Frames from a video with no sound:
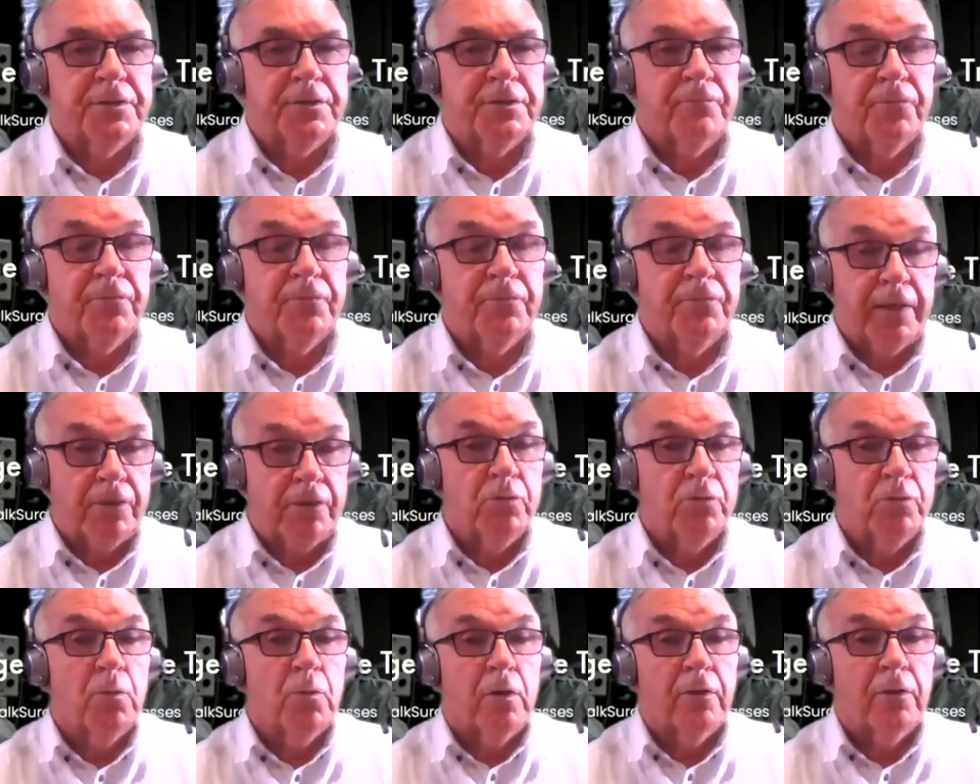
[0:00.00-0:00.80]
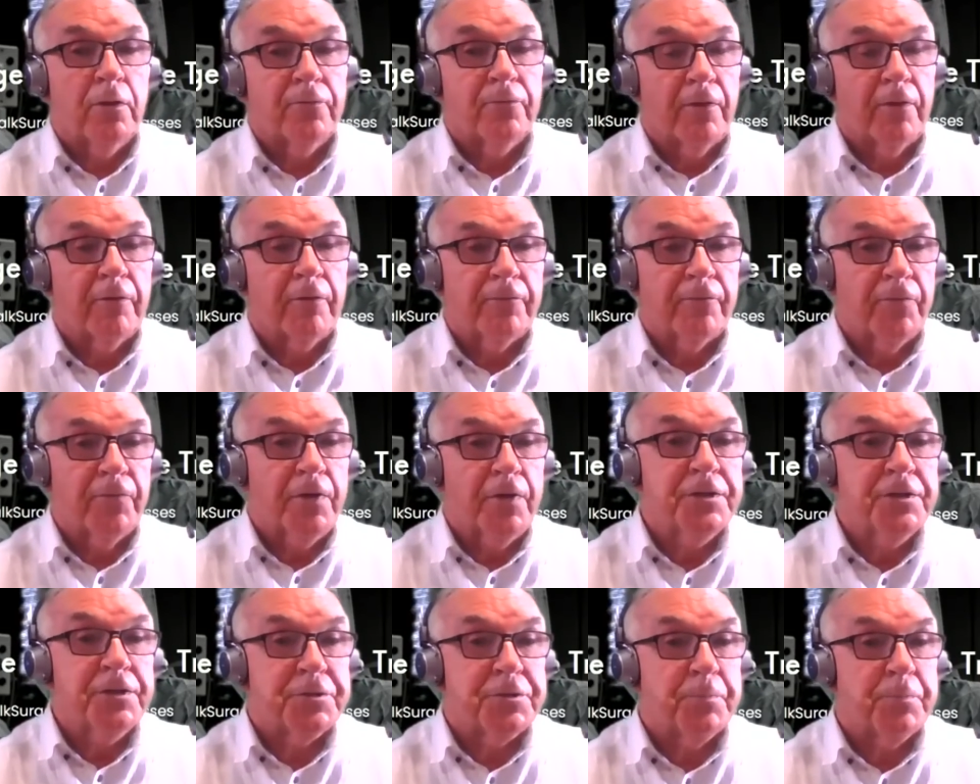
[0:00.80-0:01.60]
In fact, you are the very
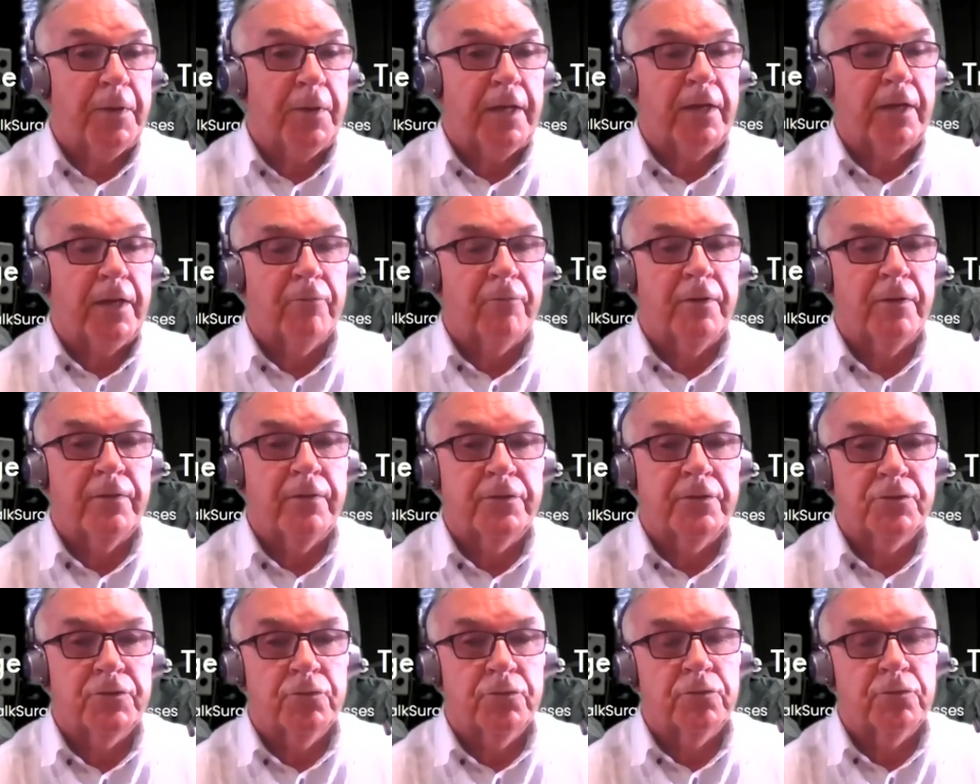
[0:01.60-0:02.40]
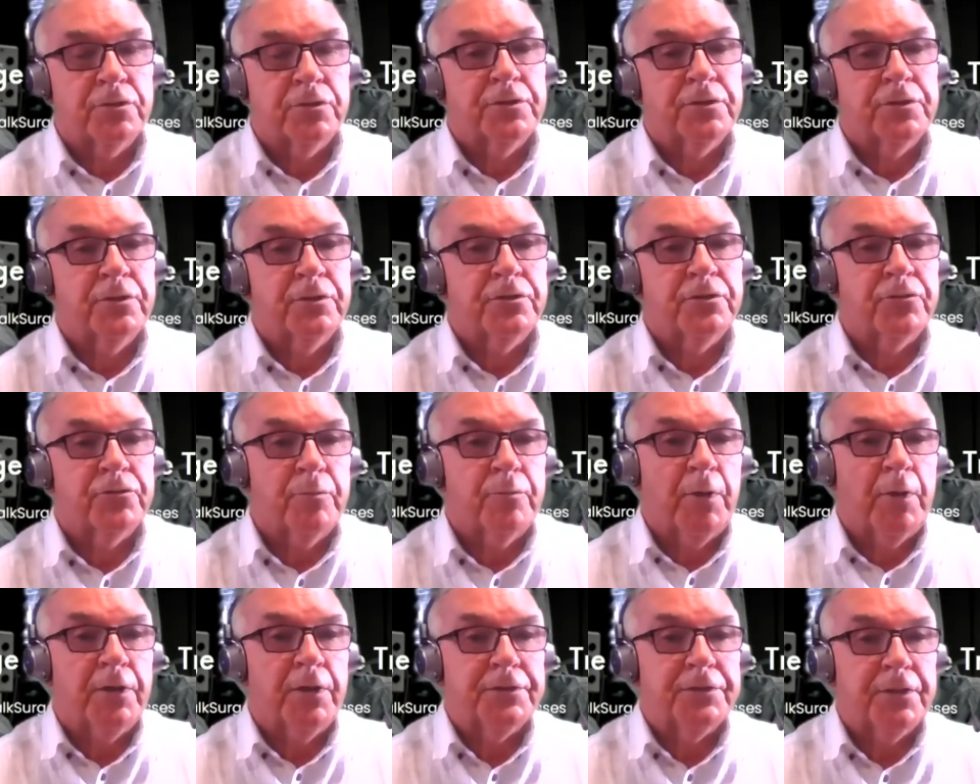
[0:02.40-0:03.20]
first speaker in the
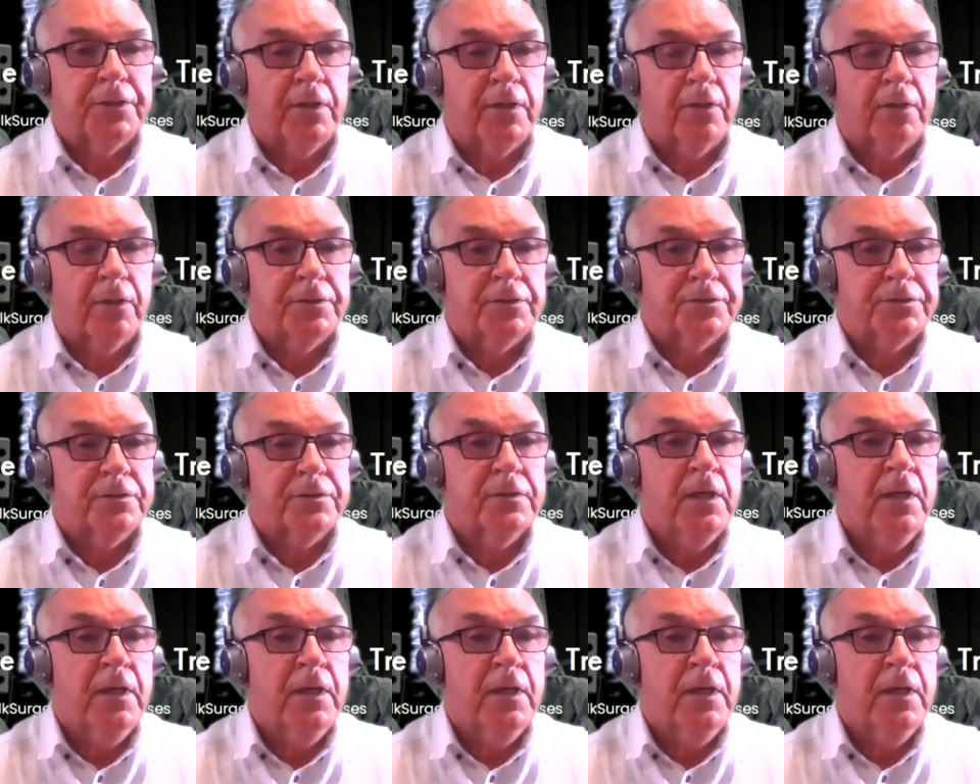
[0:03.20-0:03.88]
TalkSurgery Masterclasses.